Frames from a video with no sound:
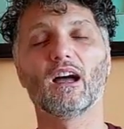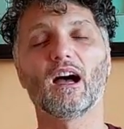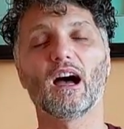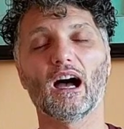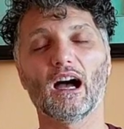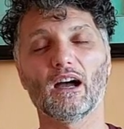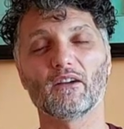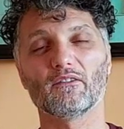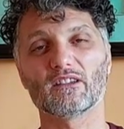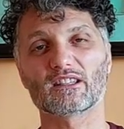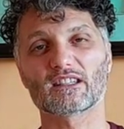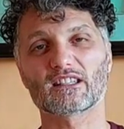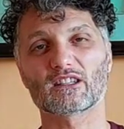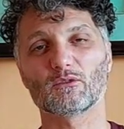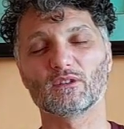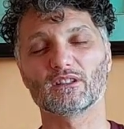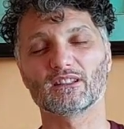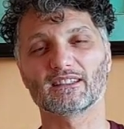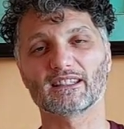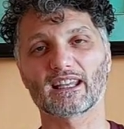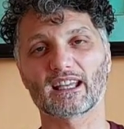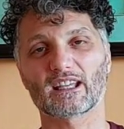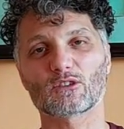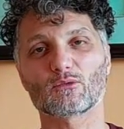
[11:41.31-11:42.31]
I will see you in
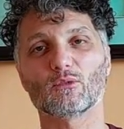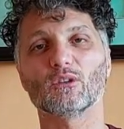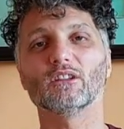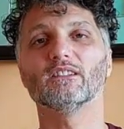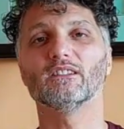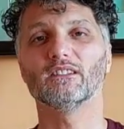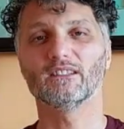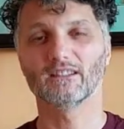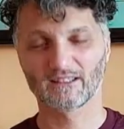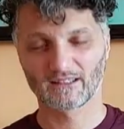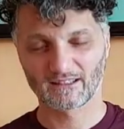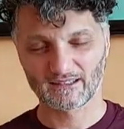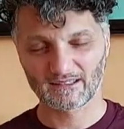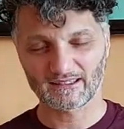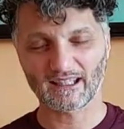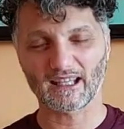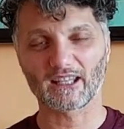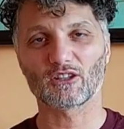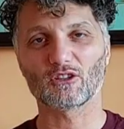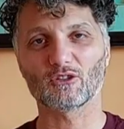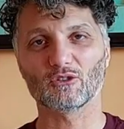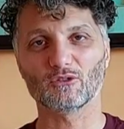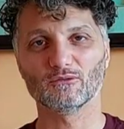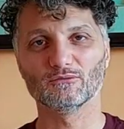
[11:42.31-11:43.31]
the next one.
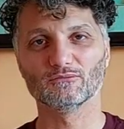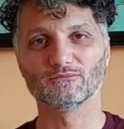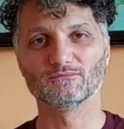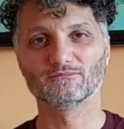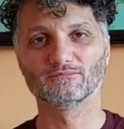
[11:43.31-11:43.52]
Thank you.